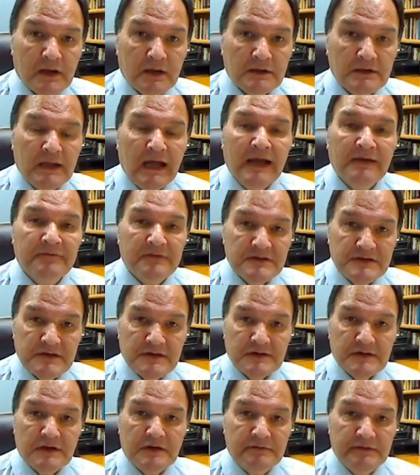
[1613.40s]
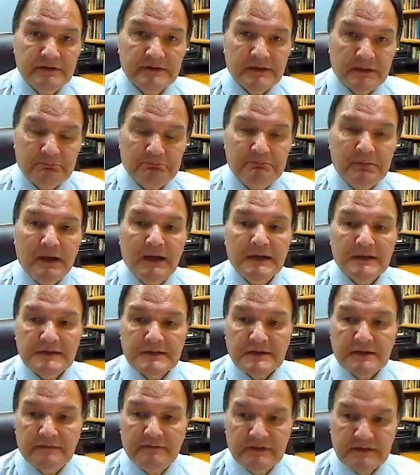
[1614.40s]
life as a servant, a
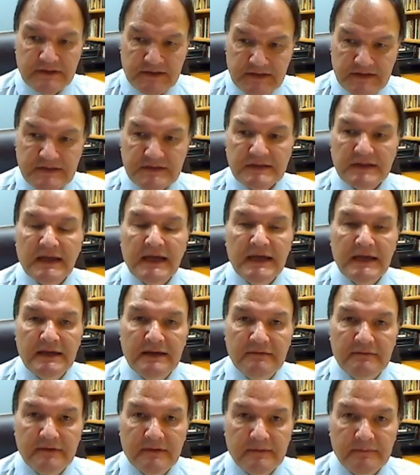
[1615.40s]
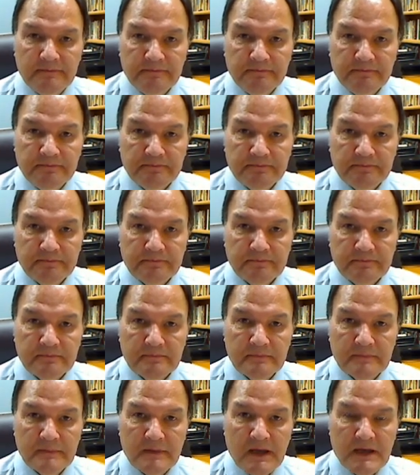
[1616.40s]
bondservant, a slave,
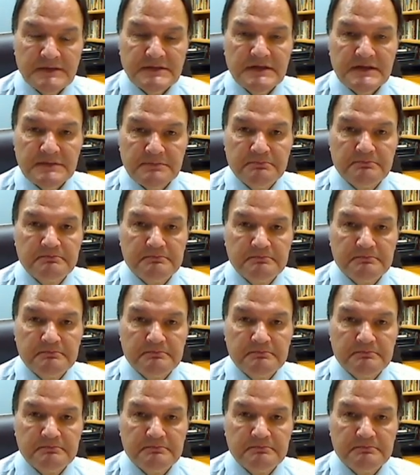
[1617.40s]
as he's